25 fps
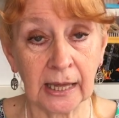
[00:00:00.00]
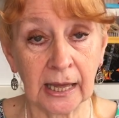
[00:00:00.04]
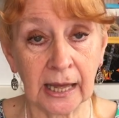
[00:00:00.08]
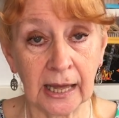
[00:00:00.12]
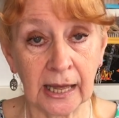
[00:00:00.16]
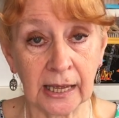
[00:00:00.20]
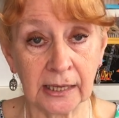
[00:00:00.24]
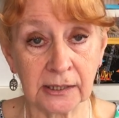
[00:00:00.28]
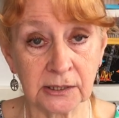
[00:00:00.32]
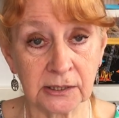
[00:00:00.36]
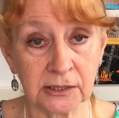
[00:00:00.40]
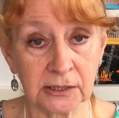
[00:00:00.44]

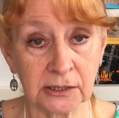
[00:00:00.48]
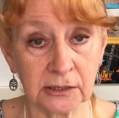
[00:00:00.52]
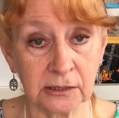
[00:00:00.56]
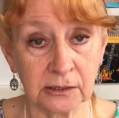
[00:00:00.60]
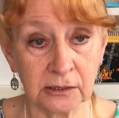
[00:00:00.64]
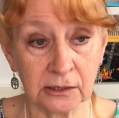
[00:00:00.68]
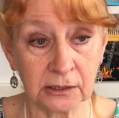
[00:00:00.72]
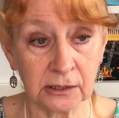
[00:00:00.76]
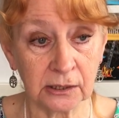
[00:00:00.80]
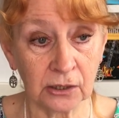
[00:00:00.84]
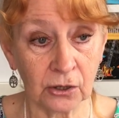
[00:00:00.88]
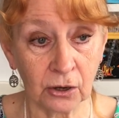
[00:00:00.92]
and
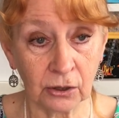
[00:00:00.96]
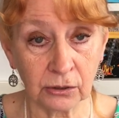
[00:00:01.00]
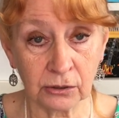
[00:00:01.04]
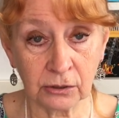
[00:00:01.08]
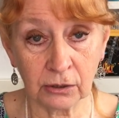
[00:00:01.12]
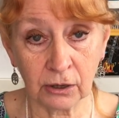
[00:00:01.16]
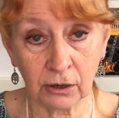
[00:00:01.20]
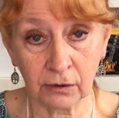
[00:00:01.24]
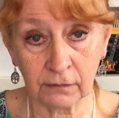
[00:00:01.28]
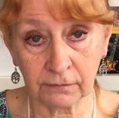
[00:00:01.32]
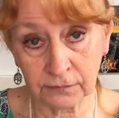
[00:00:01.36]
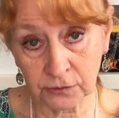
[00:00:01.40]
none
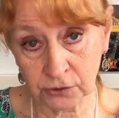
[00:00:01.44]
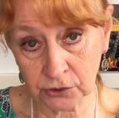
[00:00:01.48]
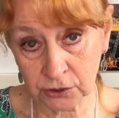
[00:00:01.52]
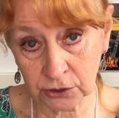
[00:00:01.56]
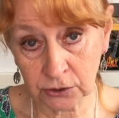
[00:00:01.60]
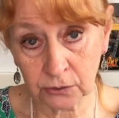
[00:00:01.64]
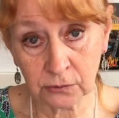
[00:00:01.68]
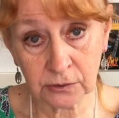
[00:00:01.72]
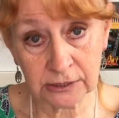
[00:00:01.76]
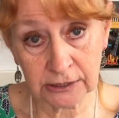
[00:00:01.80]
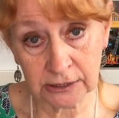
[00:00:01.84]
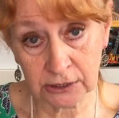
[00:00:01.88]
of the
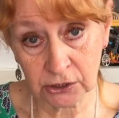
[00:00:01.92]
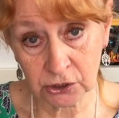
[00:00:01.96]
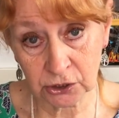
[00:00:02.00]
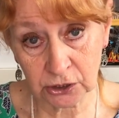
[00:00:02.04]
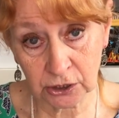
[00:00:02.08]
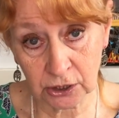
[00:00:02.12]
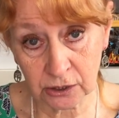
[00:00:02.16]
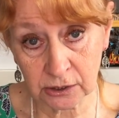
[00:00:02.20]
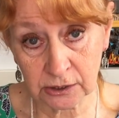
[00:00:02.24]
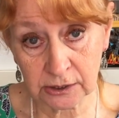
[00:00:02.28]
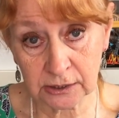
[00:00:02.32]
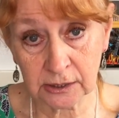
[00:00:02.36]
two
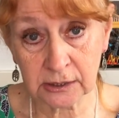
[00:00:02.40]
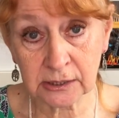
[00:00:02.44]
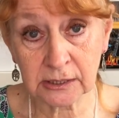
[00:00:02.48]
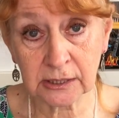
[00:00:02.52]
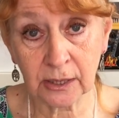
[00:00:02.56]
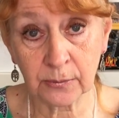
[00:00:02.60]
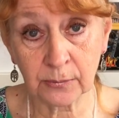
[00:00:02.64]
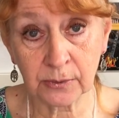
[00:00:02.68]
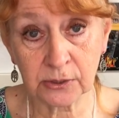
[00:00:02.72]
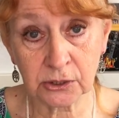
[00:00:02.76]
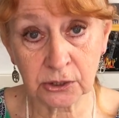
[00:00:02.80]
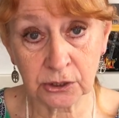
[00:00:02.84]
t-shirts that
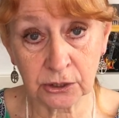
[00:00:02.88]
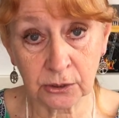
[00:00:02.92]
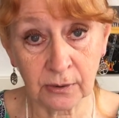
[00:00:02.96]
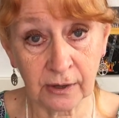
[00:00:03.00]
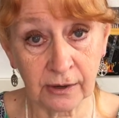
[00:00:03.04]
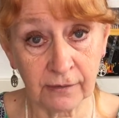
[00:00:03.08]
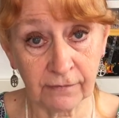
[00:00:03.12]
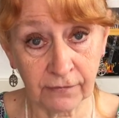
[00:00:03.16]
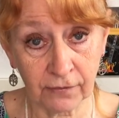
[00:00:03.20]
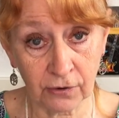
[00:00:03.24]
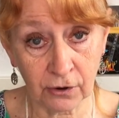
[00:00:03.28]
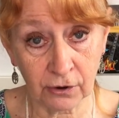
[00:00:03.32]
I was
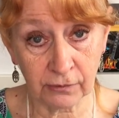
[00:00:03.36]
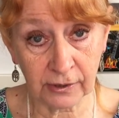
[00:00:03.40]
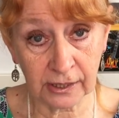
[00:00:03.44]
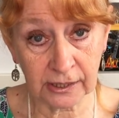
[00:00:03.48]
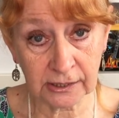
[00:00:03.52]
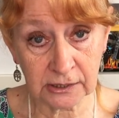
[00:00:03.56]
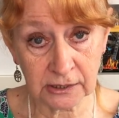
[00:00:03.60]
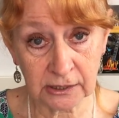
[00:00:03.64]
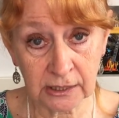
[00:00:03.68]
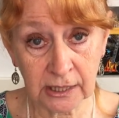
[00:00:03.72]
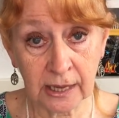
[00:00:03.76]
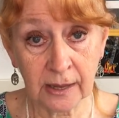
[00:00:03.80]
doing for
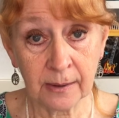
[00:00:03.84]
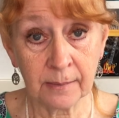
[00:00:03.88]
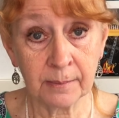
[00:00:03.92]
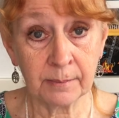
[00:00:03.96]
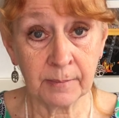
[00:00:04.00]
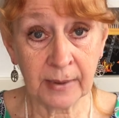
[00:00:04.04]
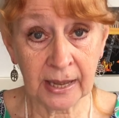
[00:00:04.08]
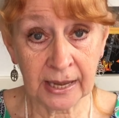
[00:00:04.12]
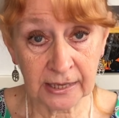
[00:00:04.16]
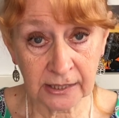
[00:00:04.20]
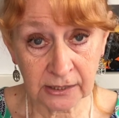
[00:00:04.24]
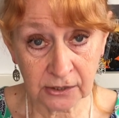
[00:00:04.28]
it
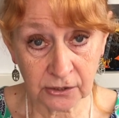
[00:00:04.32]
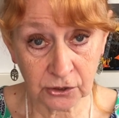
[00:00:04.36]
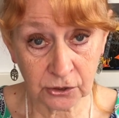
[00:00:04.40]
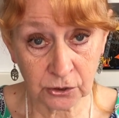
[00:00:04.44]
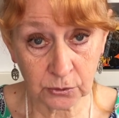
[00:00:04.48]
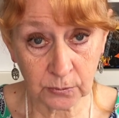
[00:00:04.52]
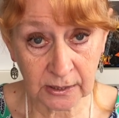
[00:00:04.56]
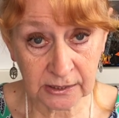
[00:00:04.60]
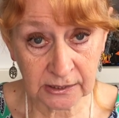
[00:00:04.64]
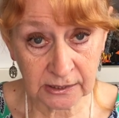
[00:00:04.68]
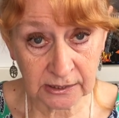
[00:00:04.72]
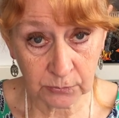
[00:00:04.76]
made the
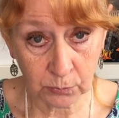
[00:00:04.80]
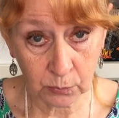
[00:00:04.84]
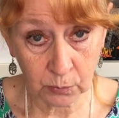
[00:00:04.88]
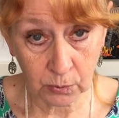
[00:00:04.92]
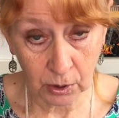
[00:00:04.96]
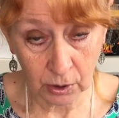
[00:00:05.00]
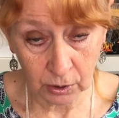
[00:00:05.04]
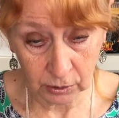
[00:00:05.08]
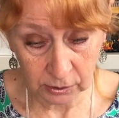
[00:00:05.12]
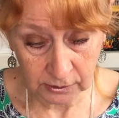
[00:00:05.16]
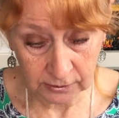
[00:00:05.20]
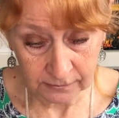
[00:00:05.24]

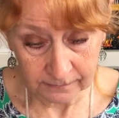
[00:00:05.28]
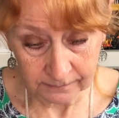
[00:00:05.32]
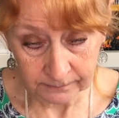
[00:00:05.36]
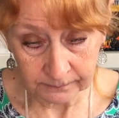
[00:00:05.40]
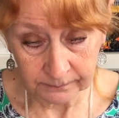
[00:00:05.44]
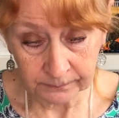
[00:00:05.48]
21